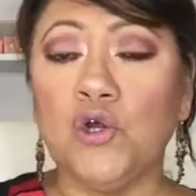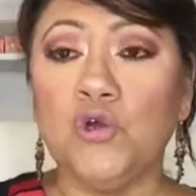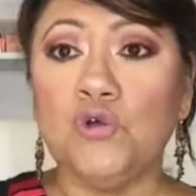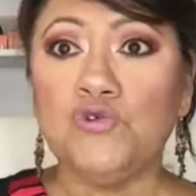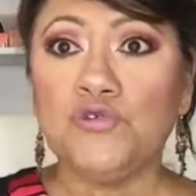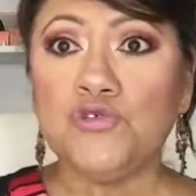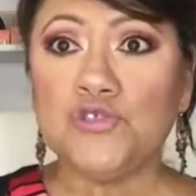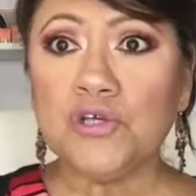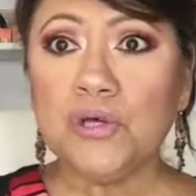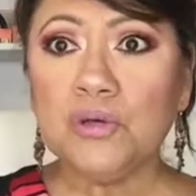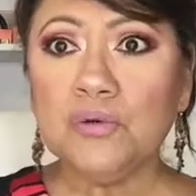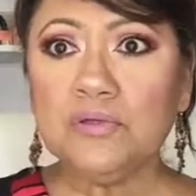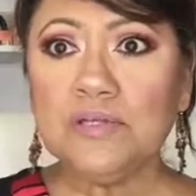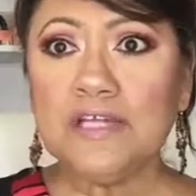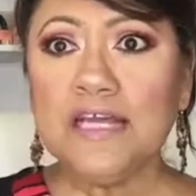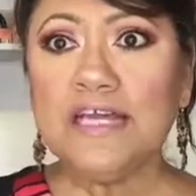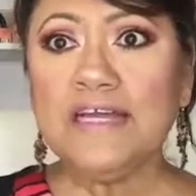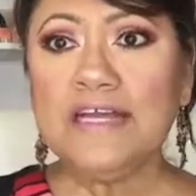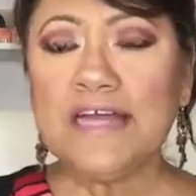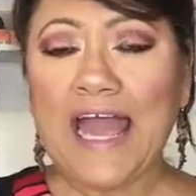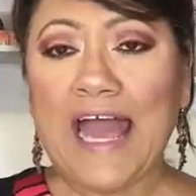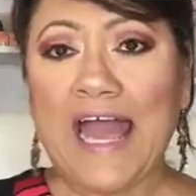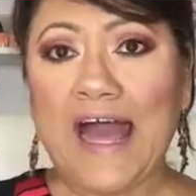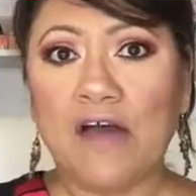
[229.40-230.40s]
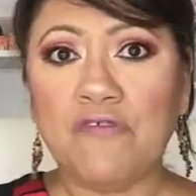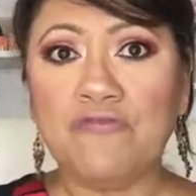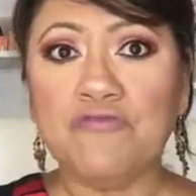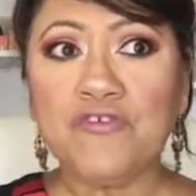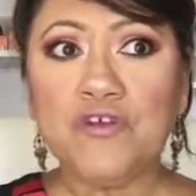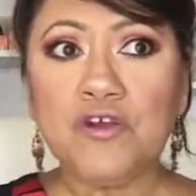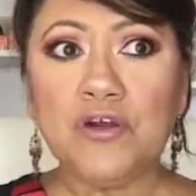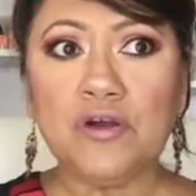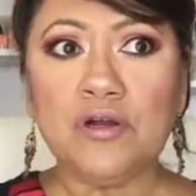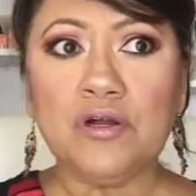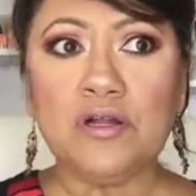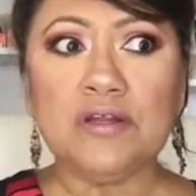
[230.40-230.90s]
So then
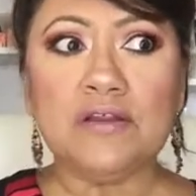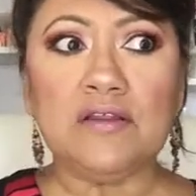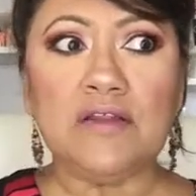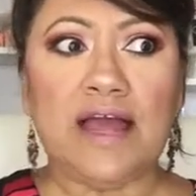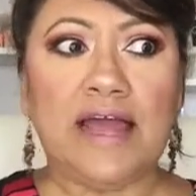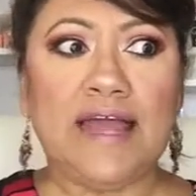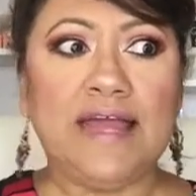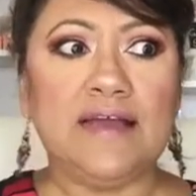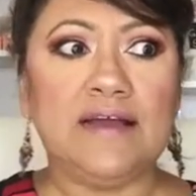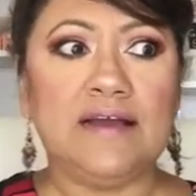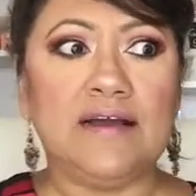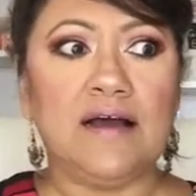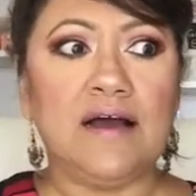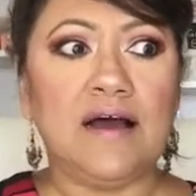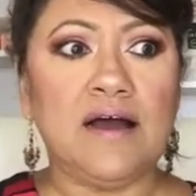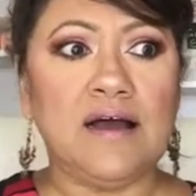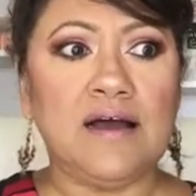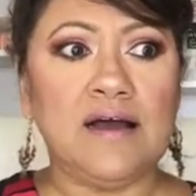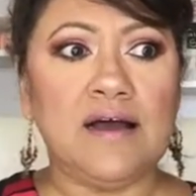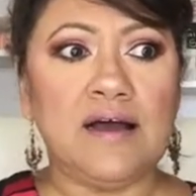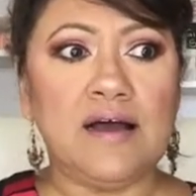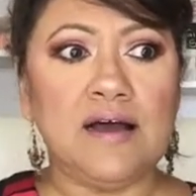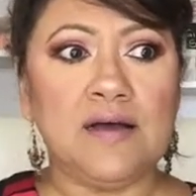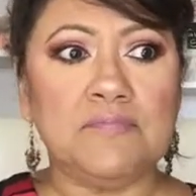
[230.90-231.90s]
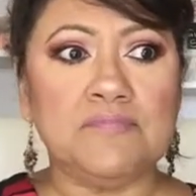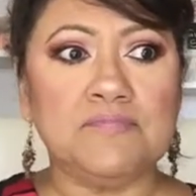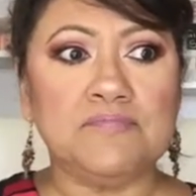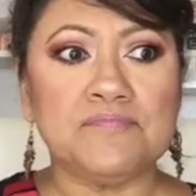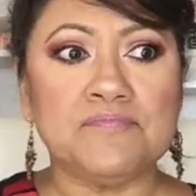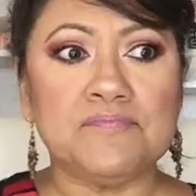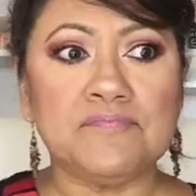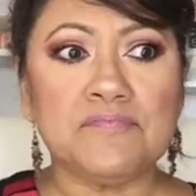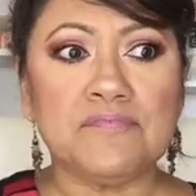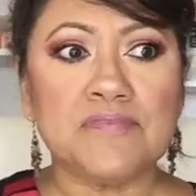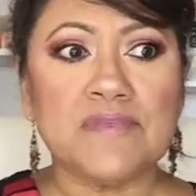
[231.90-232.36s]
after like um,